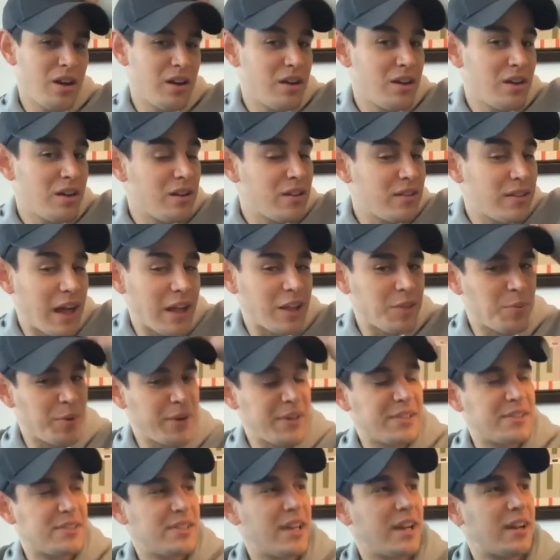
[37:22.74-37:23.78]
That's pretty
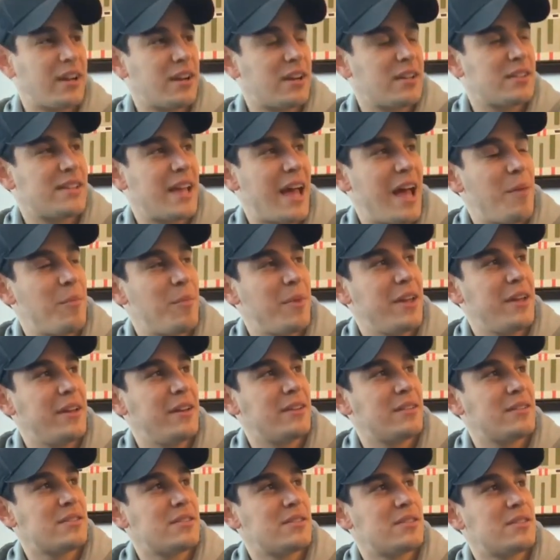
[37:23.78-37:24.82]
sick, because that
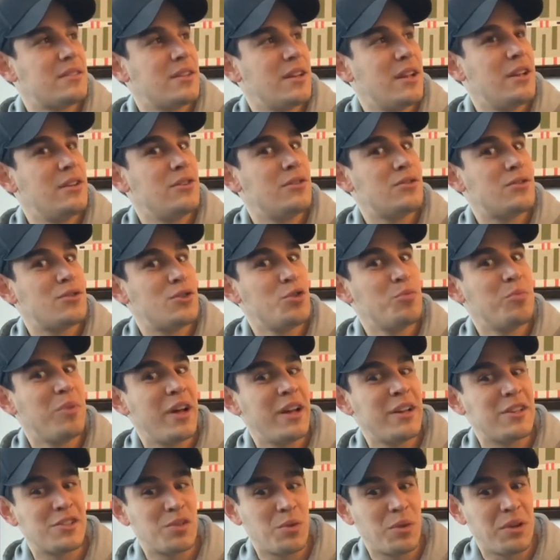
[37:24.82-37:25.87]
means in True Blood
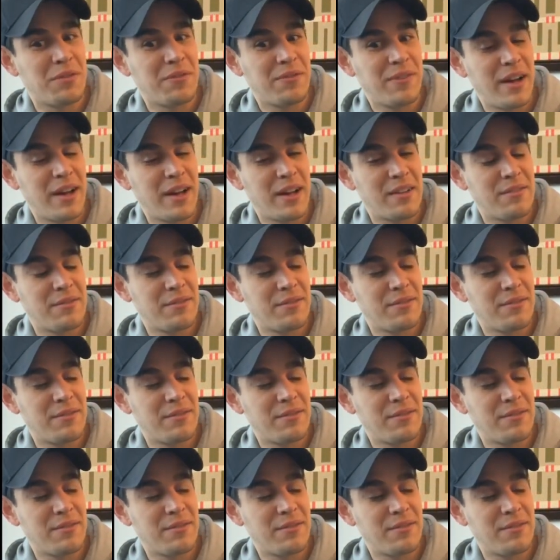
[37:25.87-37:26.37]
is 25.